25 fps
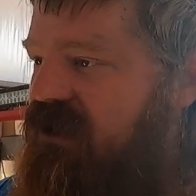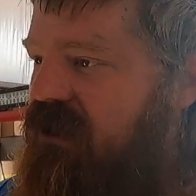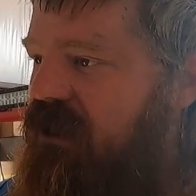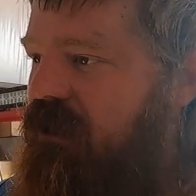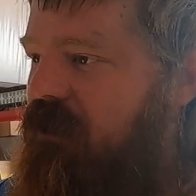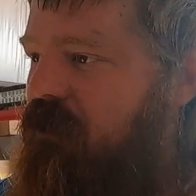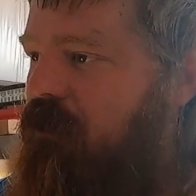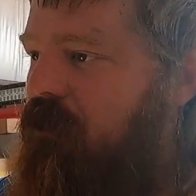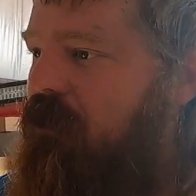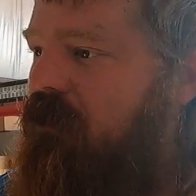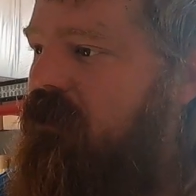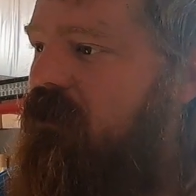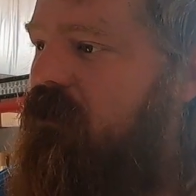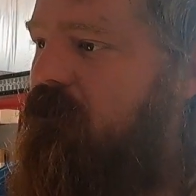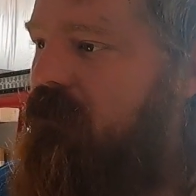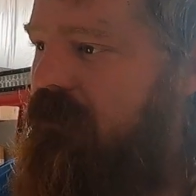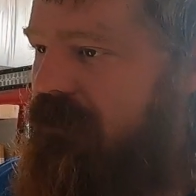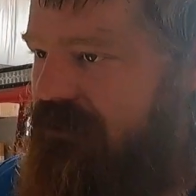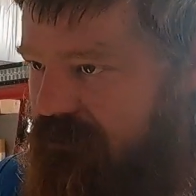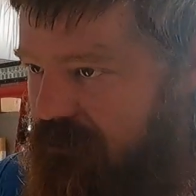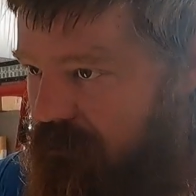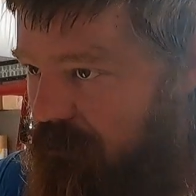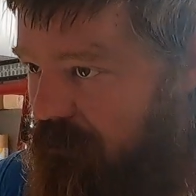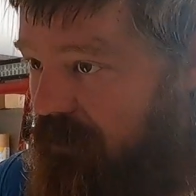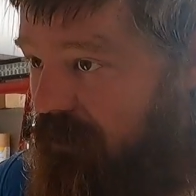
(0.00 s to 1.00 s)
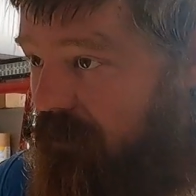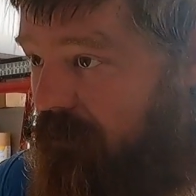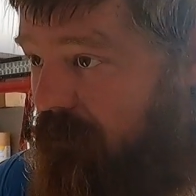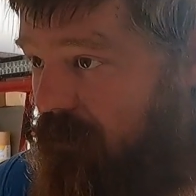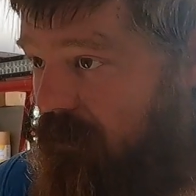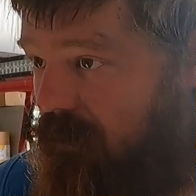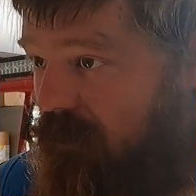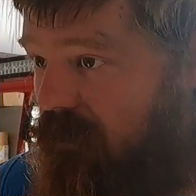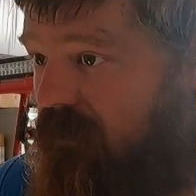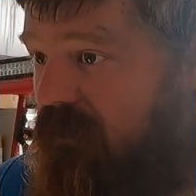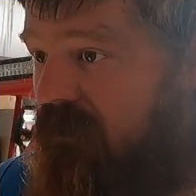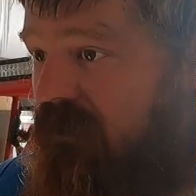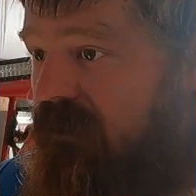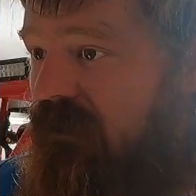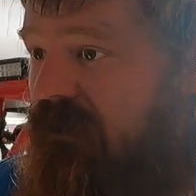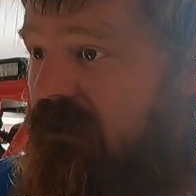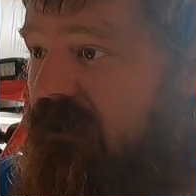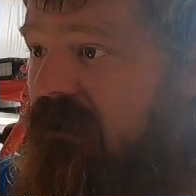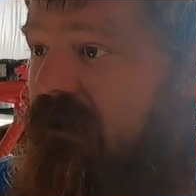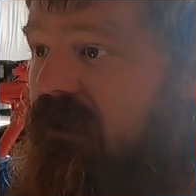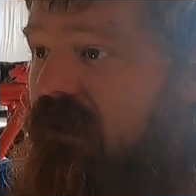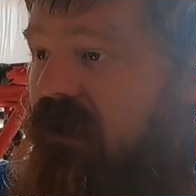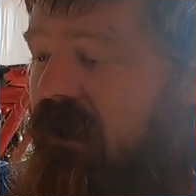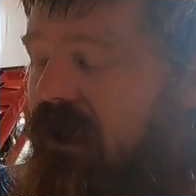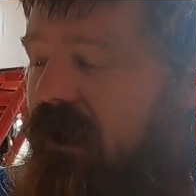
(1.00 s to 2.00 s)
inch 120 wall,
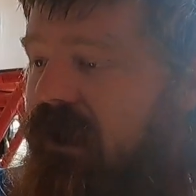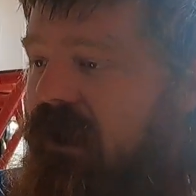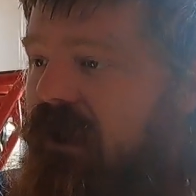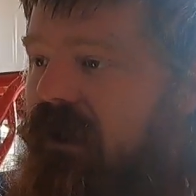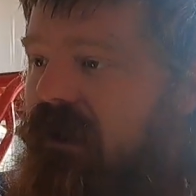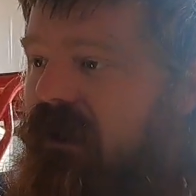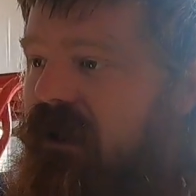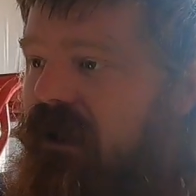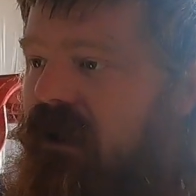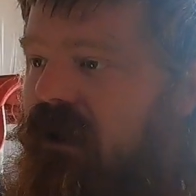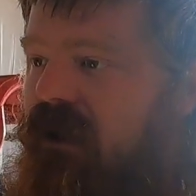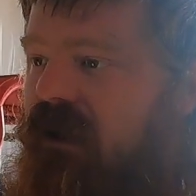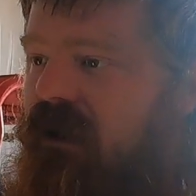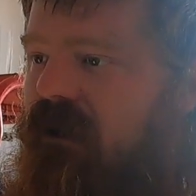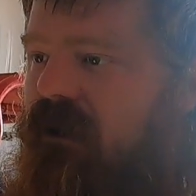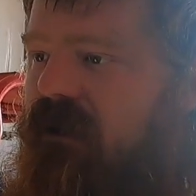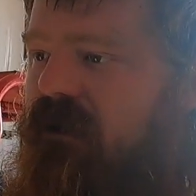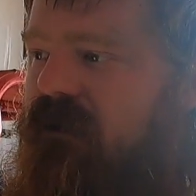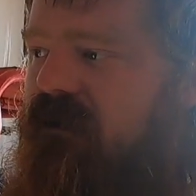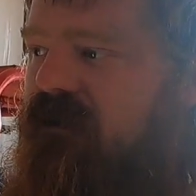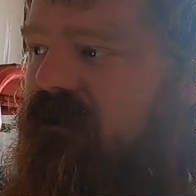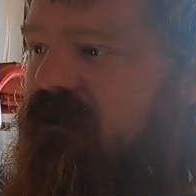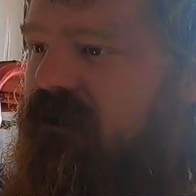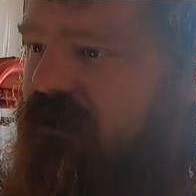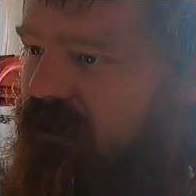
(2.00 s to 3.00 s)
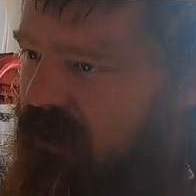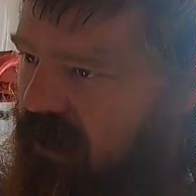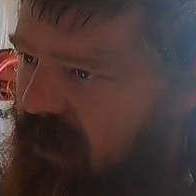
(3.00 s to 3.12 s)
and it is